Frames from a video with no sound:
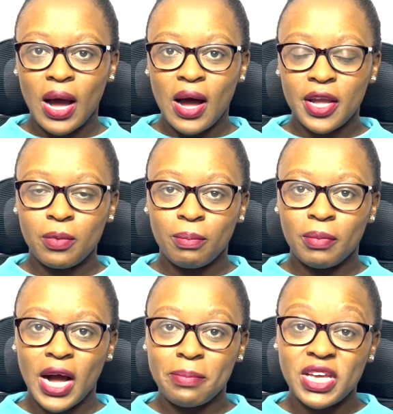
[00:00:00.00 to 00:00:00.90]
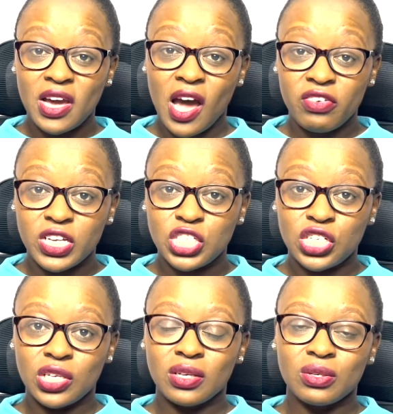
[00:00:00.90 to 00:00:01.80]
I'm
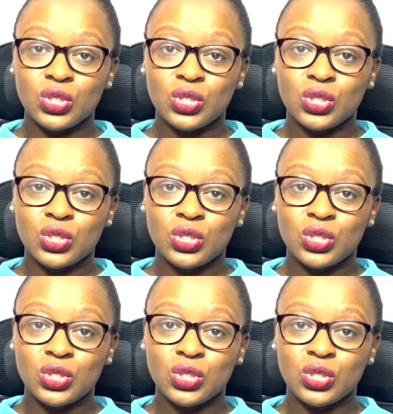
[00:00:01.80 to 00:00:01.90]
encouraging you